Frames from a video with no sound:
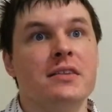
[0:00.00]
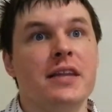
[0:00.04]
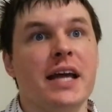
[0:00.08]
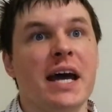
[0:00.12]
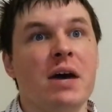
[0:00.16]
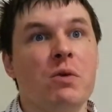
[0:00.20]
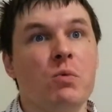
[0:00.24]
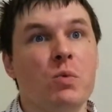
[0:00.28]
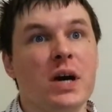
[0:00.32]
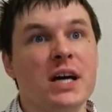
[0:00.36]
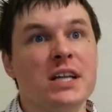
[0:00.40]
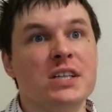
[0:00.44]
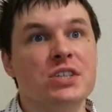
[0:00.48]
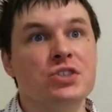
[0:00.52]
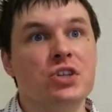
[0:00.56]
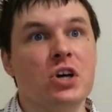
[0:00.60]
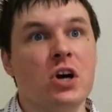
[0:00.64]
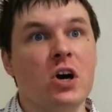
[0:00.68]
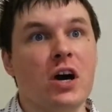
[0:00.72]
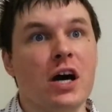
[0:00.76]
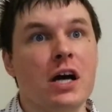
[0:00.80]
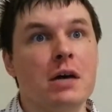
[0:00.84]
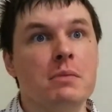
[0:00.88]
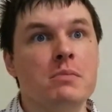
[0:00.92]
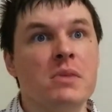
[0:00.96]
At one
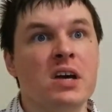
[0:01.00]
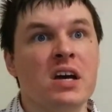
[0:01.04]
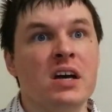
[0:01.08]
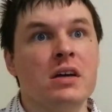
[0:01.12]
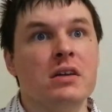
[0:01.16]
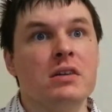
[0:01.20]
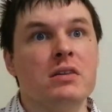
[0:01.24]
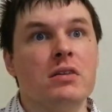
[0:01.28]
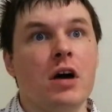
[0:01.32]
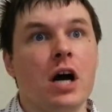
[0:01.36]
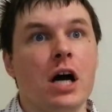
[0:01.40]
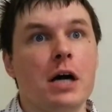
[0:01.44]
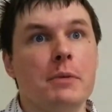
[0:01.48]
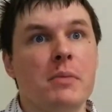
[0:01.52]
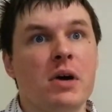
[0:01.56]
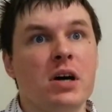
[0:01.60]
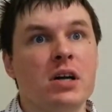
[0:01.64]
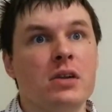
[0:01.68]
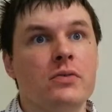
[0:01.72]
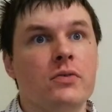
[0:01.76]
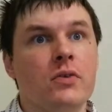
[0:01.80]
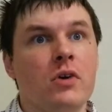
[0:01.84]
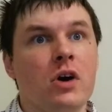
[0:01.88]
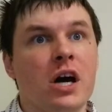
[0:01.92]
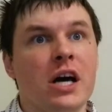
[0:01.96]
time, I
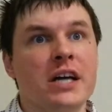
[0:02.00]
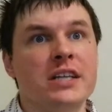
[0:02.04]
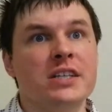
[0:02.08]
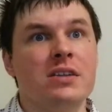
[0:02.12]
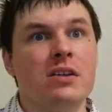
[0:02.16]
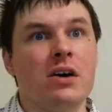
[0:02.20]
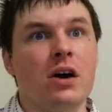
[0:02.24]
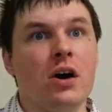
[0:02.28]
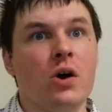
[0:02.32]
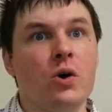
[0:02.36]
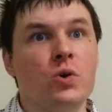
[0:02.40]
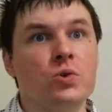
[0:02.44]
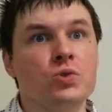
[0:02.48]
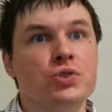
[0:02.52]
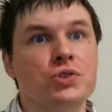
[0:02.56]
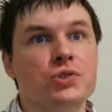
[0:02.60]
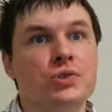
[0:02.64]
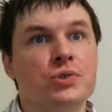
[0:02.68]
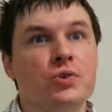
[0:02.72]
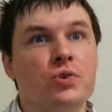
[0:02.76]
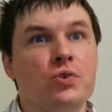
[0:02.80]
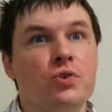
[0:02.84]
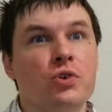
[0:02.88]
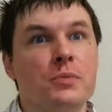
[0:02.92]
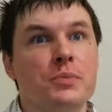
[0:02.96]
modified old
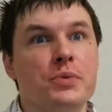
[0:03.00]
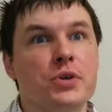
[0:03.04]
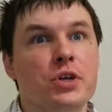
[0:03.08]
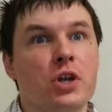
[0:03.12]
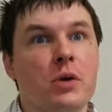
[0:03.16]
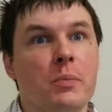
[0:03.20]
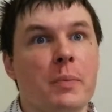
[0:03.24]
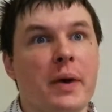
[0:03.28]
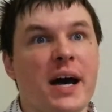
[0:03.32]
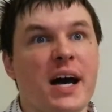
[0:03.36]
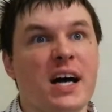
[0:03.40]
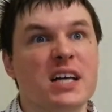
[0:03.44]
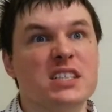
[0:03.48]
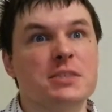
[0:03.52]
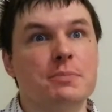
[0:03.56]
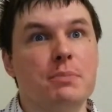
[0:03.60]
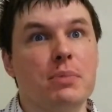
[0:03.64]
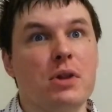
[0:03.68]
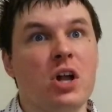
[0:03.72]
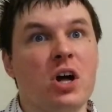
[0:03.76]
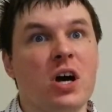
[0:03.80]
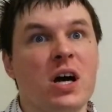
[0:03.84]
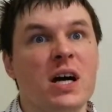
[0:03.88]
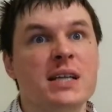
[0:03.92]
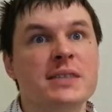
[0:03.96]
school computer power
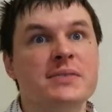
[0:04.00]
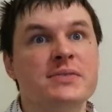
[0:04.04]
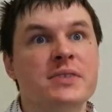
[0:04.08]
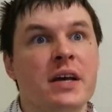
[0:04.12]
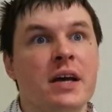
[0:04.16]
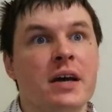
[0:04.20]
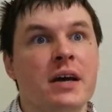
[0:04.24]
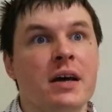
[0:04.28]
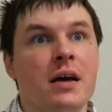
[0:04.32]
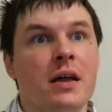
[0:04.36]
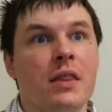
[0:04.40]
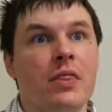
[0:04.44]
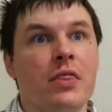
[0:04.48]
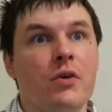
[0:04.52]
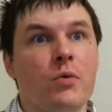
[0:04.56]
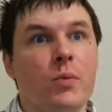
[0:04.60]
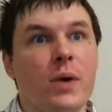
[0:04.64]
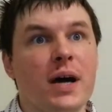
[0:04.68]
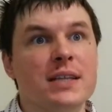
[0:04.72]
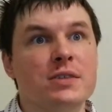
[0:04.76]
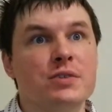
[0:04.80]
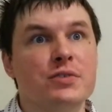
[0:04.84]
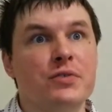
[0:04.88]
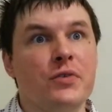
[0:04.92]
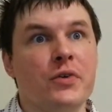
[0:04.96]
supplies, the
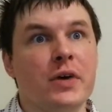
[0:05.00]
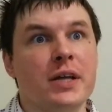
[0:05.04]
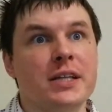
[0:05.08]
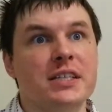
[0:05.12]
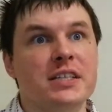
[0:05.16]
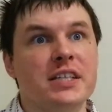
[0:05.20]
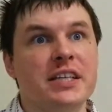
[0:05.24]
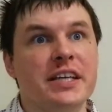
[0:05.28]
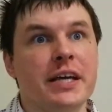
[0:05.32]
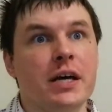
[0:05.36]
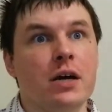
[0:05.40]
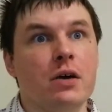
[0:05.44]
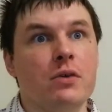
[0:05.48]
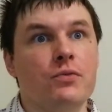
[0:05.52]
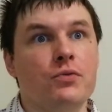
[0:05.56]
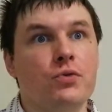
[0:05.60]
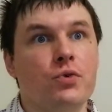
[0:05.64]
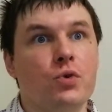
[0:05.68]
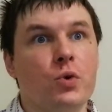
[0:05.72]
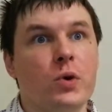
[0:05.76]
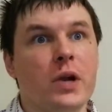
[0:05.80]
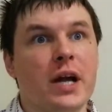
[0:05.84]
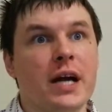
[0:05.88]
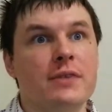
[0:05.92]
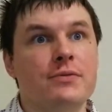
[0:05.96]
ones with a
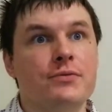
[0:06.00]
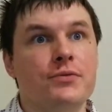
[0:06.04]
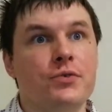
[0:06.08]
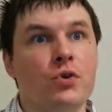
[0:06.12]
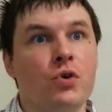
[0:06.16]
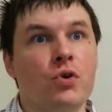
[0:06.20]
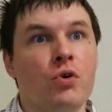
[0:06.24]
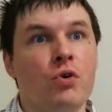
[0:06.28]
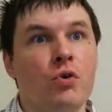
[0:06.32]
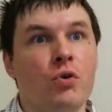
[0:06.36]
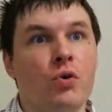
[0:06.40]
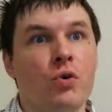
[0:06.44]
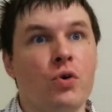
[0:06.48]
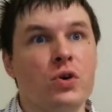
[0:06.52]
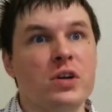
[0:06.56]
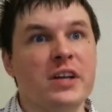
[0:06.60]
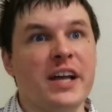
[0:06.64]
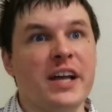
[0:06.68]
TL494 or